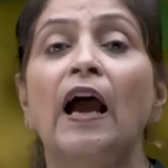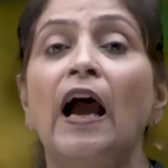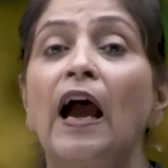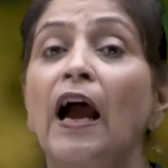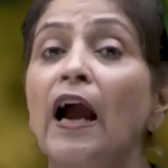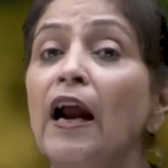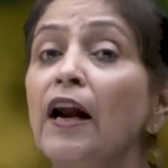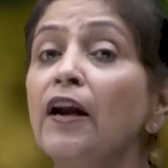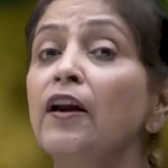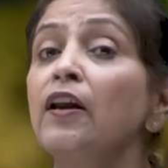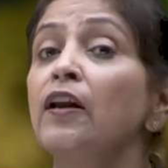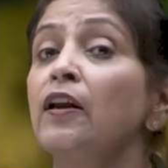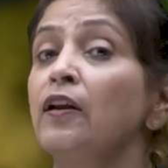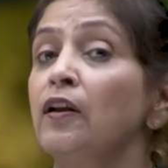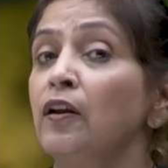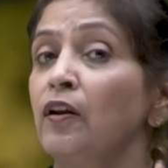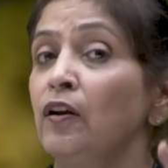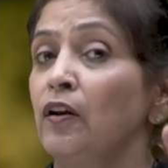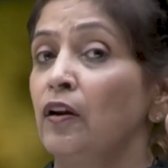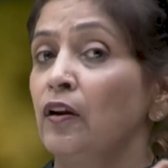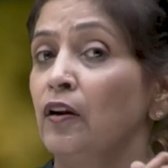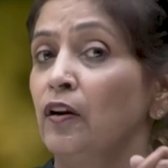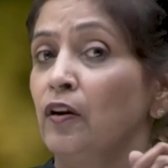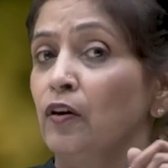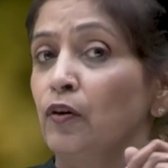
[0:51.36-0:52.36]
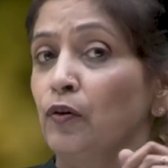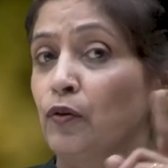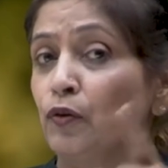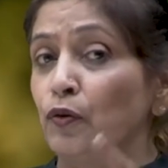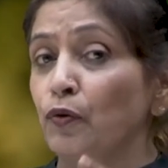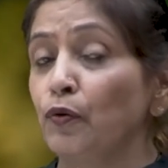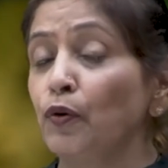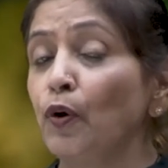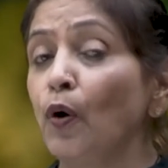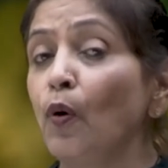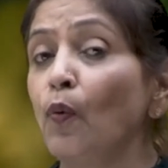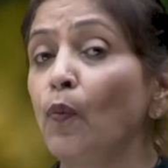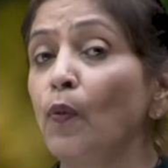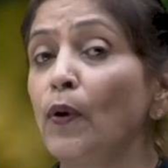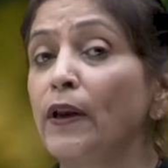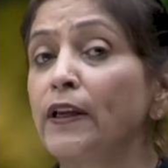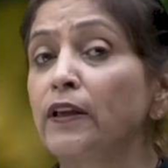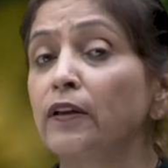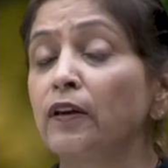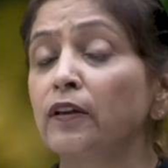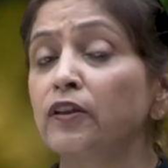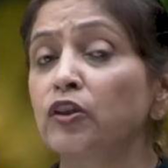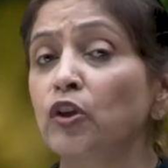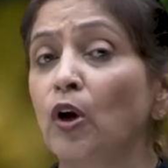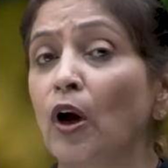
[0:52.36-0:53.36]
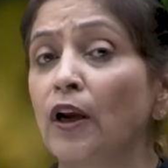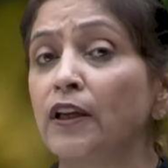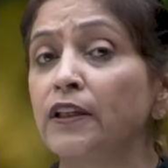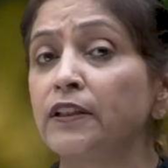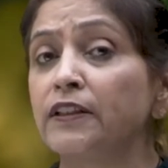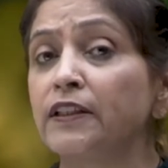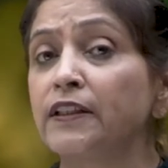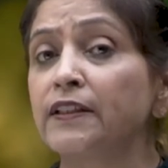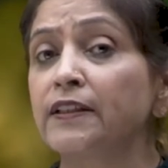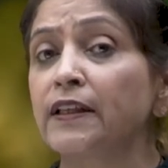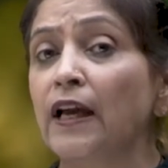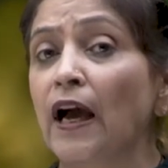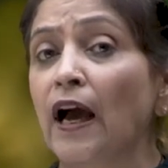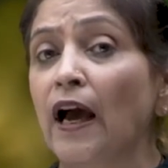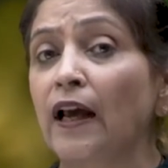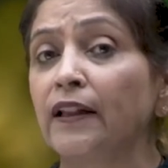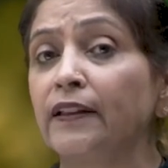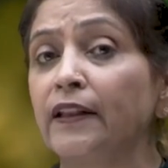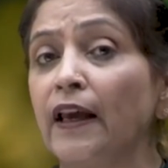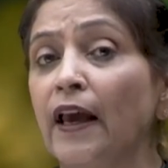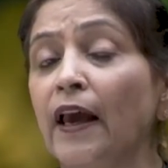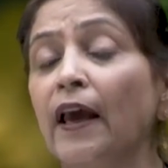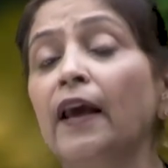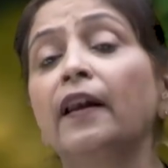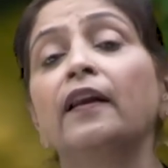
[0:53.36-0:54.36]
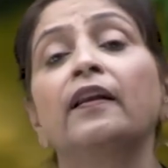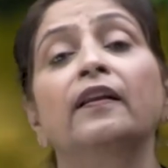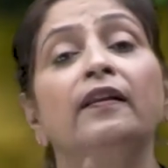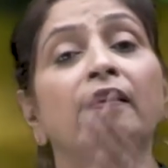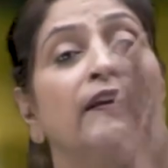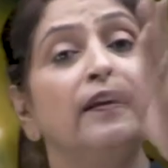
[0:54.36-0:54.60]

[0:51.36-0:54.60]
And do you know which colleges are there?